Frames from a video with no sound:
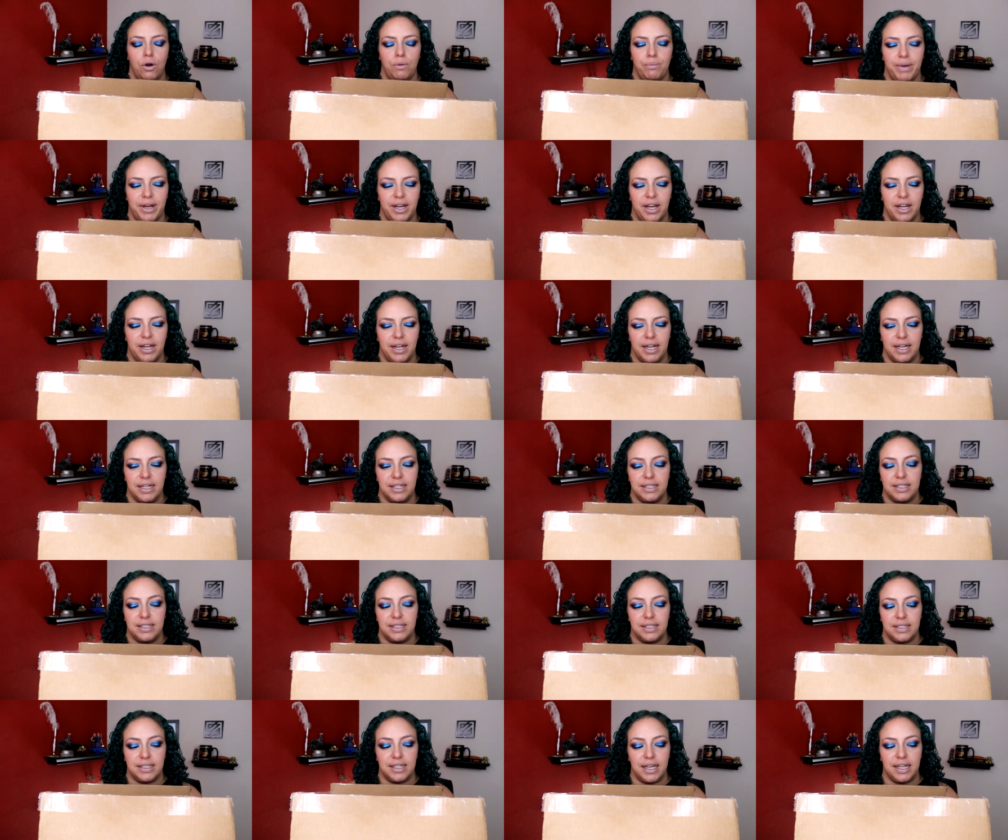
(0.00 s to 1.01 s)
Oh my
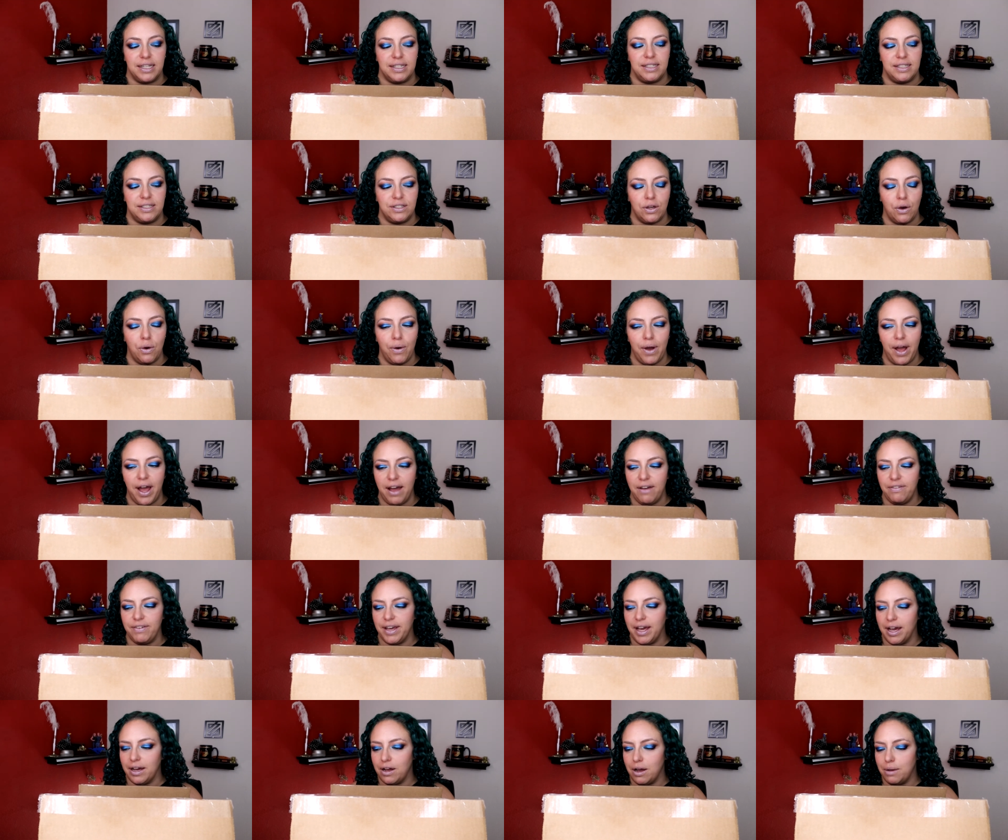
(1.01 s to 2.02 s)
goodness, it's so
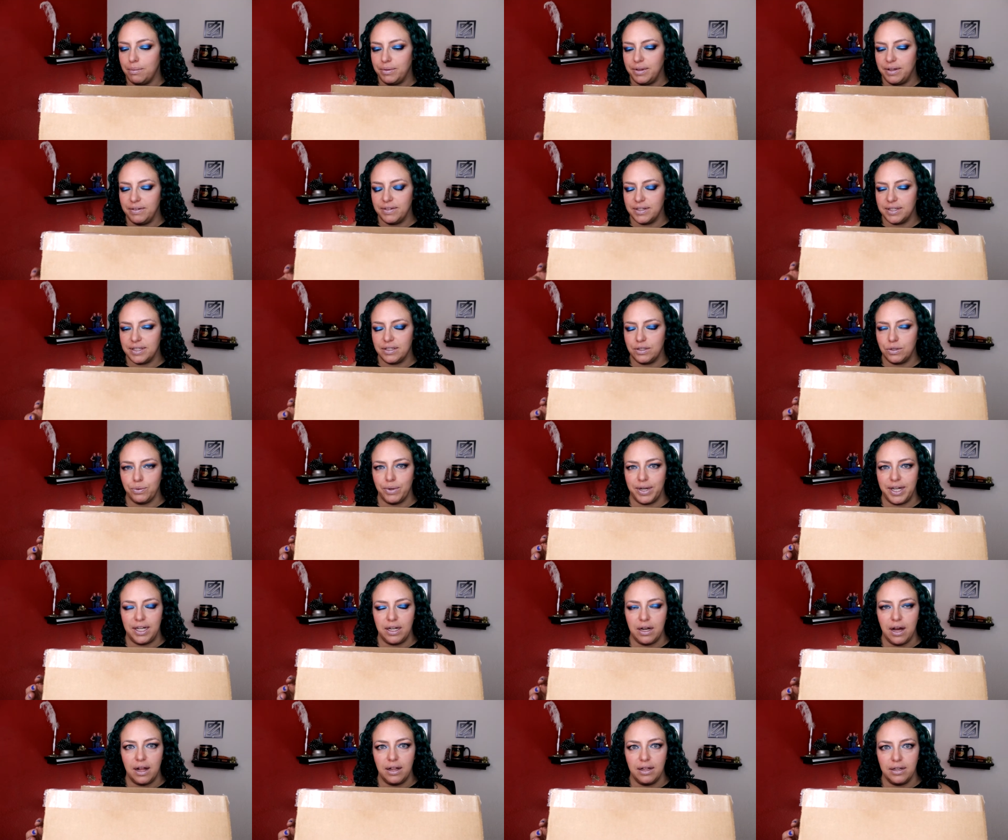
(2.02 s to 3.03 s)
heavy. I can't believe this is
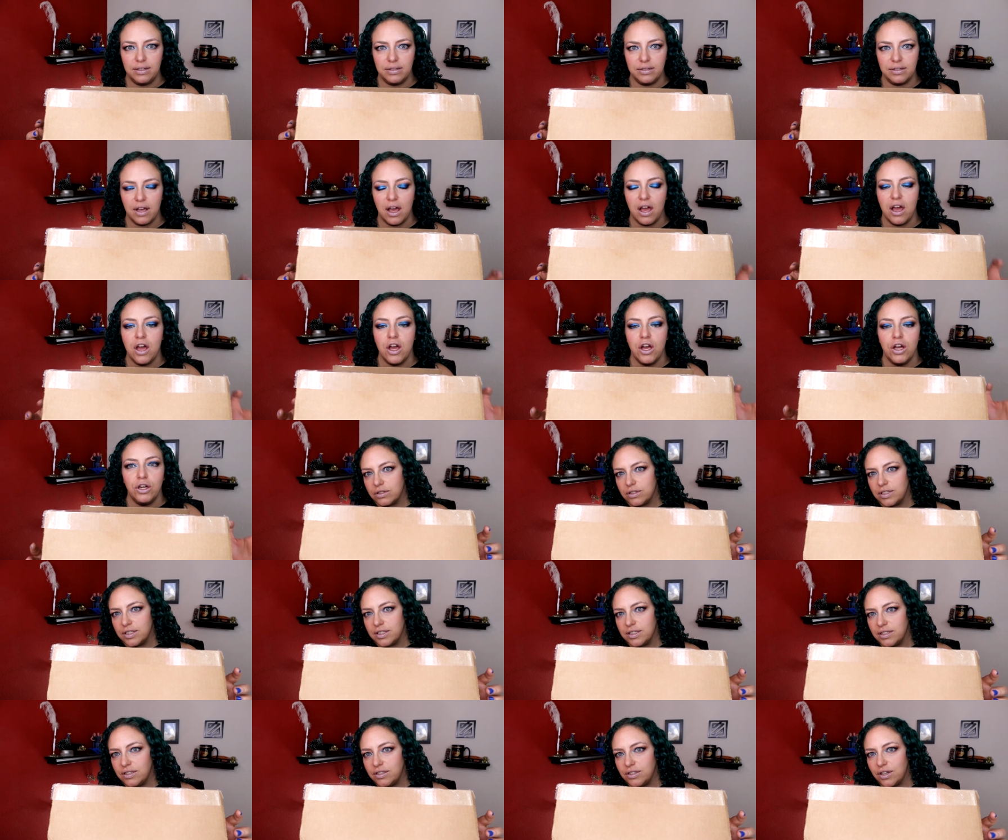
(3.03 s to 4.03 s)
$20. Does
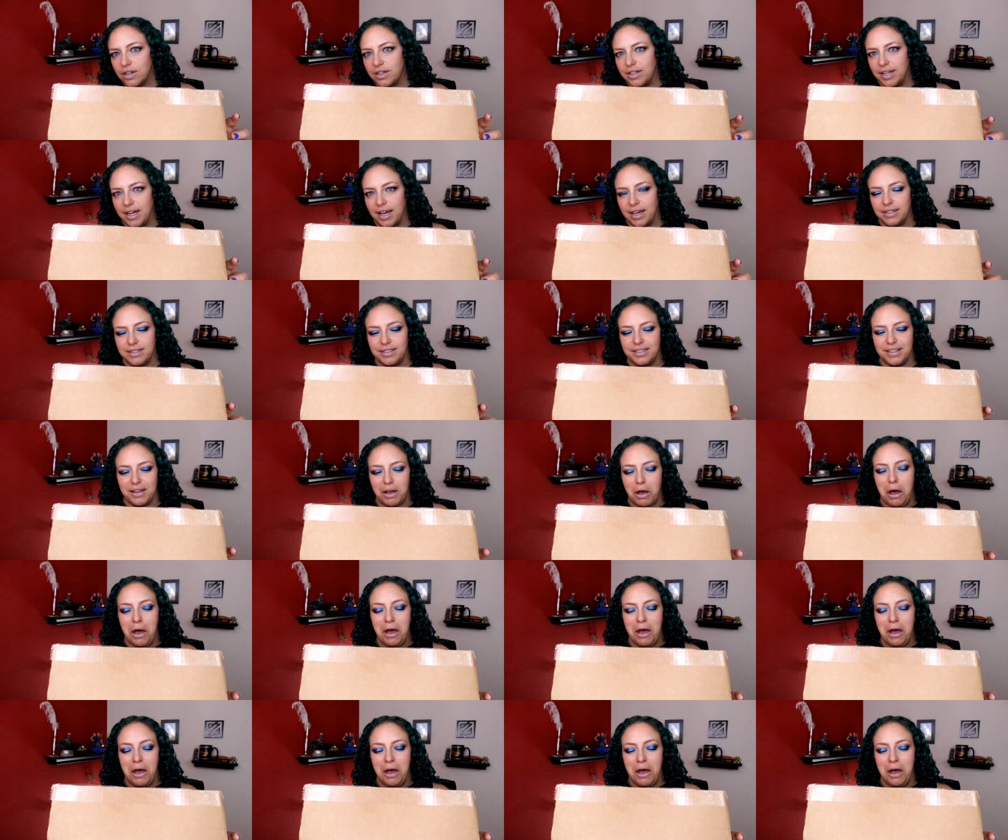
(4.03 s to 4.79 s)
this look nuts?